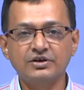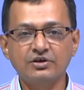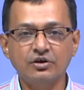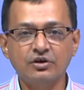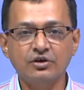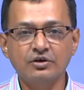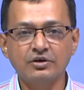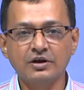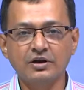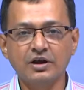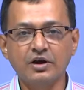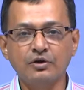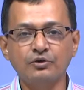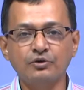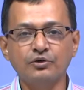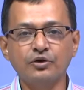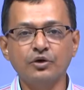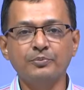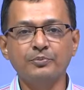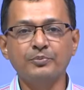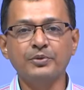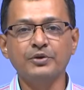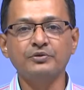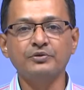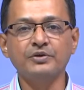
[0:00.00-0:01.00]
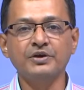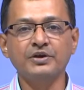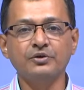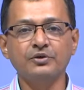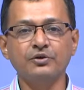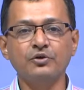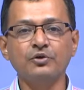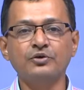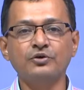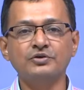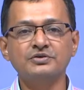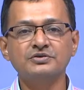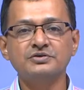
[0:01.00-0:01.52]
on cloud computing
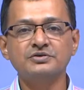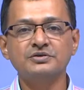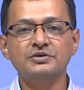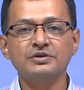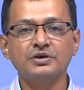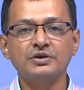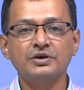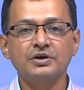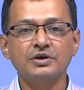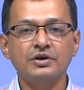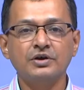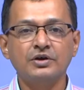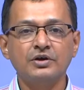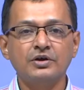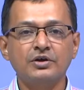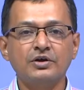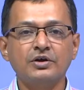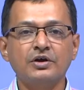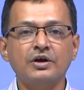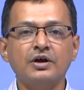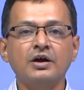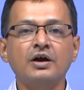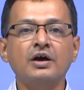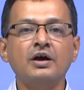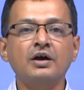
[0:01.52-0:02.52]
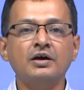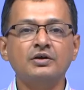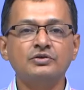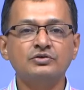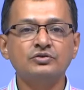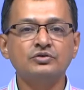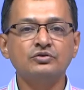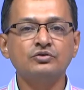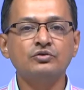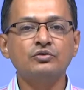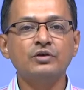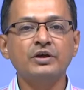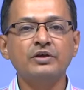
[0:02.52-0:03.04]
course. So,
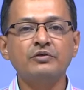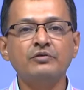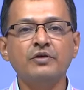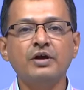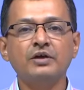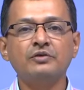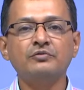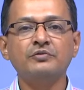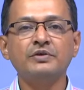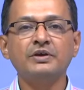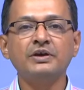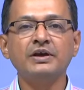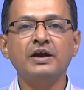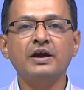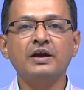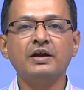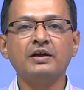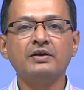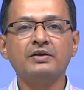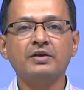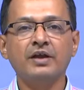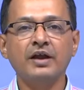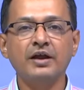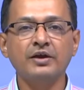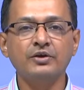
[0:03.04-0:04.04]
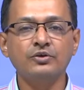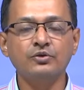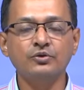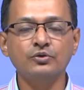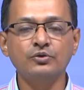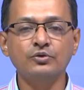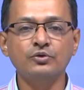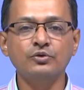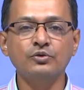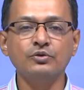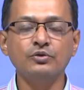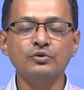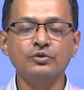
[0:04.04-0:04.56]
today what we are trying
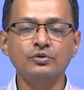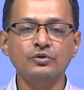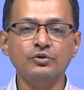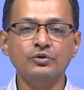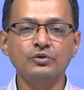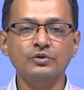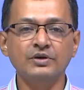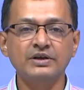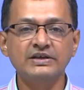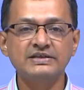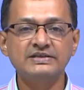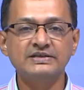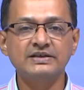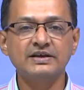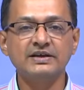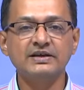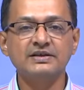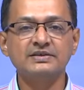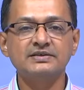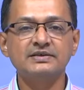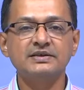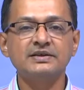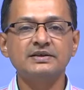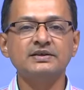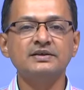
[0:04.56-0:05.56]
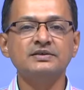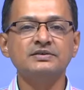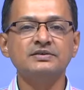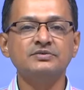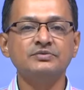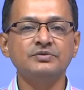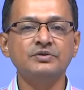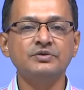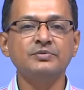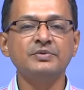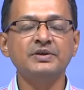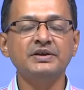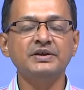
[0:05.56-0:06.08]
to discuss is we
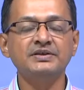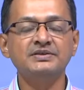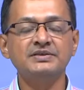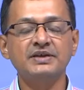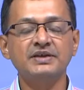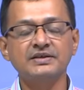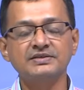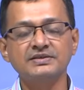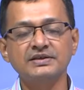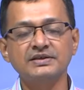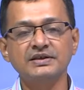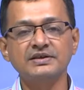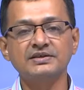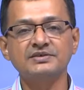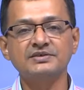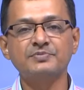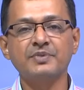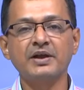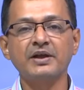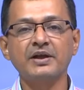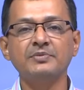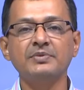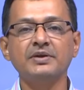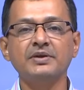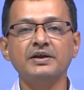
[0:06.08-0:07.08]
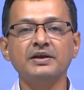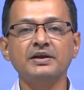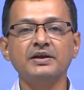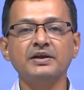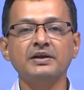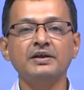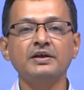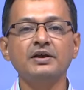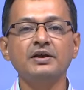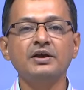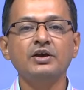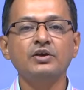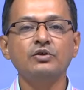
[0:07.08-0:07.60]
will be discussing is
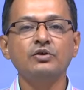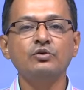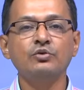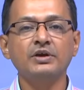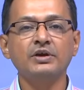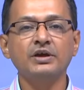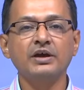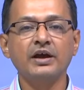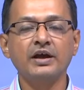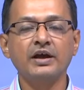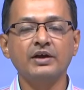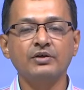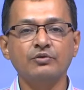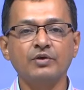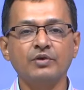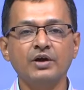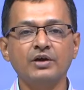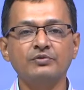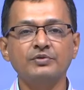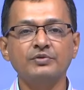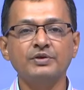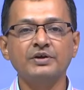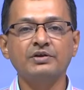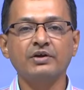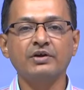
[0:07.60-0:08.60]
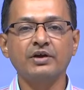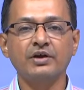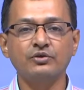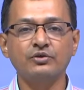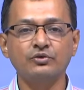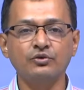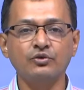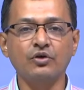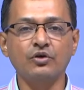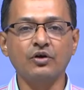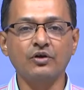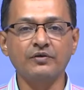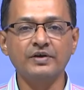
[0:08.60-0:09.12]
primarily looking at what we tried to
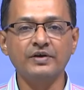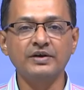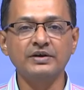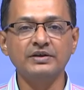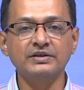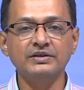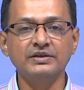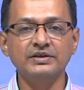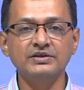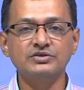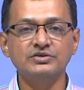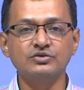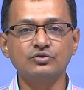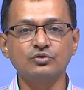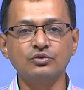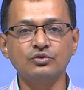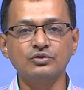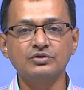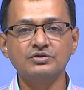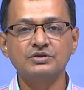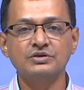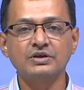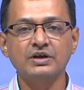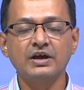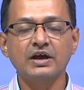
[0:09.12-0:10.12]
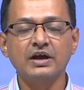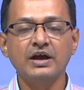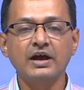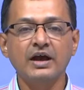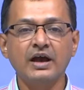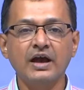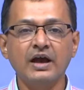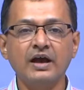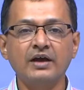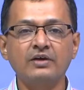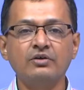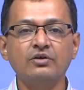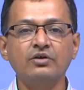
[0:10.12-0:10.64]
cover in this course,
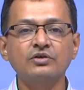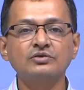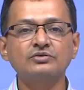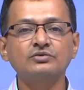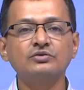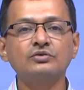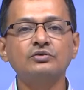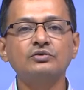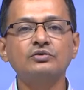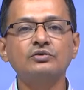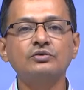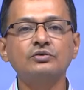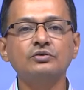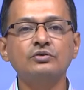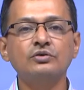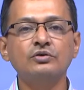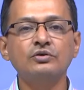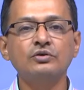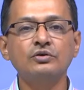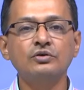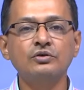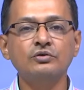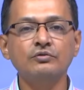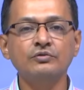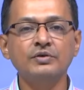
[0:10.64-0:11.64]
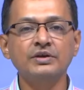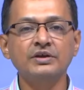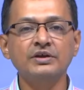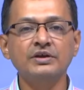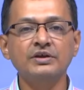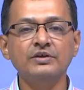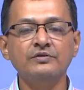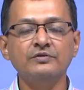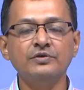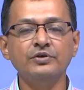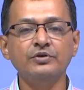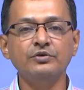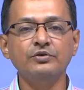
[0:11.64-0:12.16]
and also will
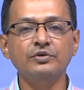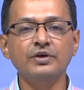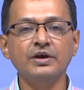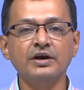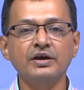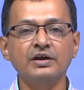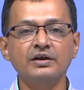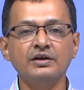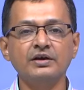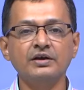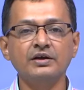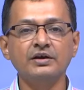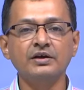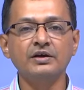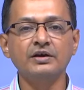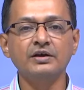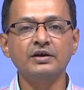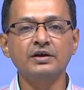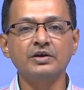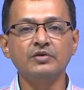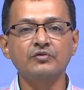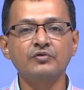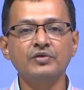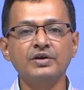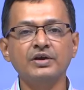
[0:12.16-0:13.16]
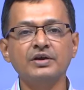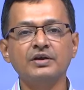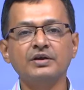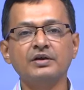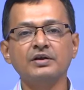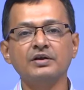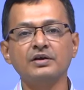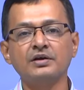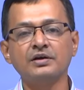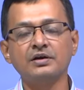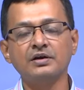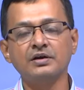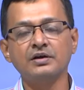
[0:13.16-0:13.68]
give you an quick
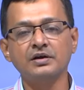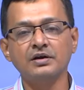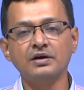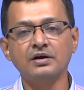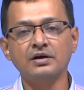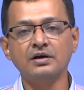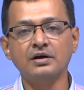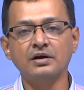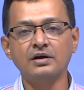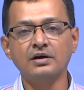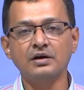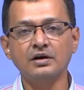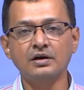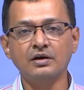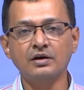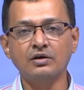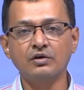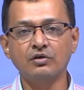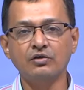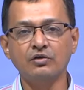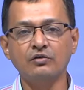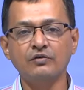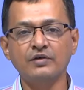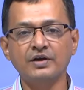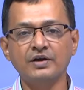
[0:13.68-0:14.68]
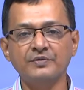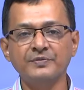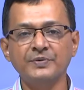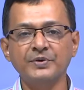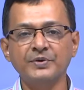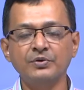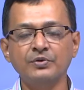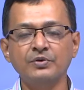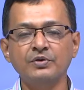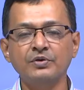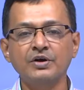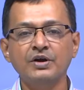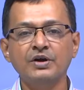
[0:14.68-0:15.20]

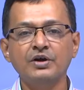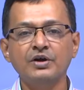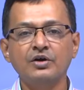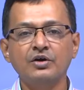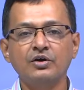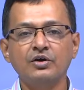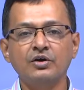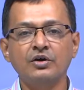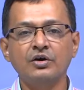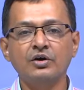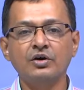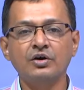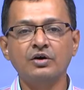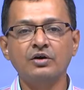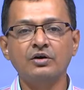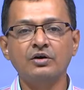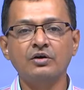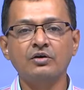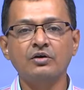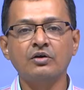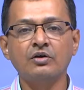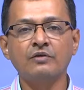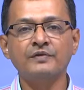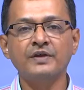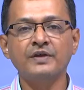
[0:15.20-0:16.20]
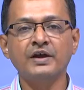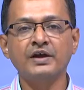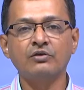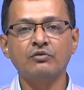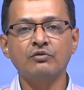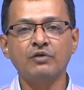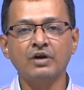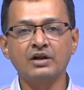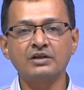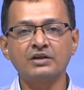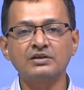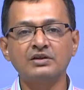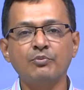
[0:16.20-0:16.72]
overview or of that
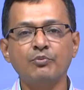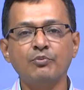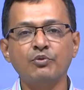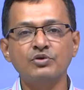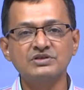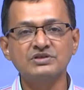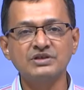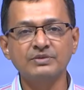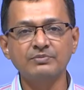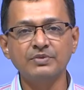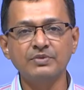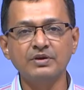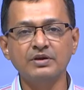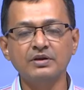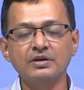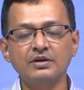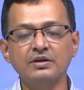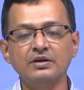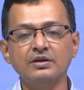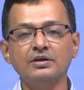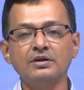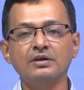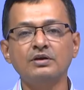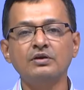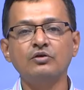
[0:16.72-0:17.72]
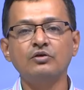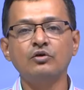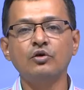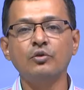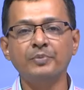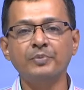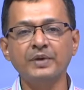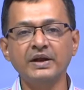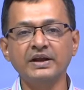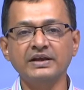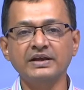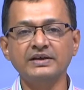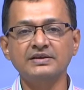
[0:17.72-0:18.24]
what are the possible
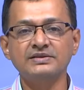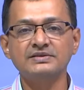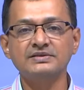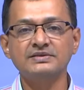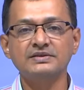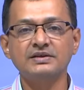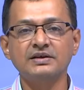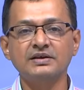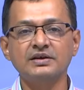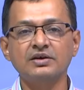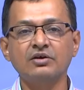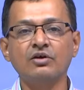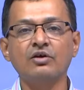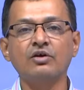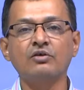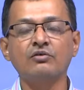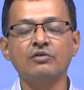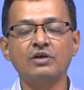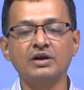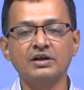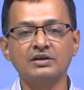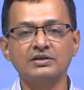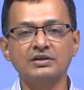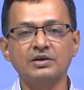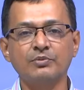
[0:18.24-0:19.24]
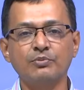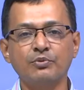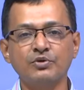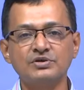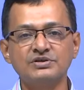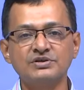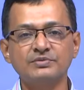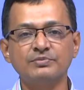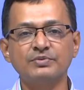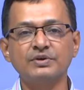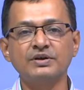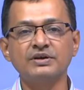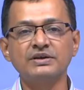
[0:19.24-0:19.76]
openings or what are the
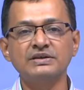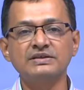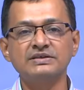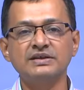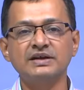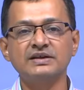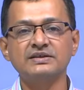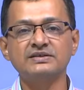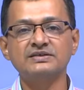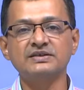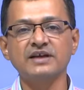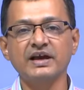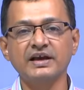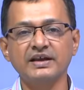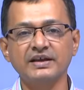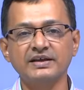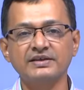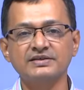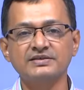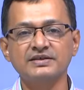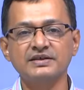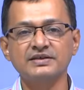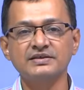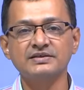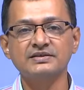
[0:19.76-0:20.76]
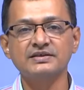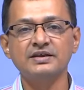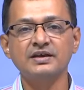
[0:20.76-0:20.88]
possible research directions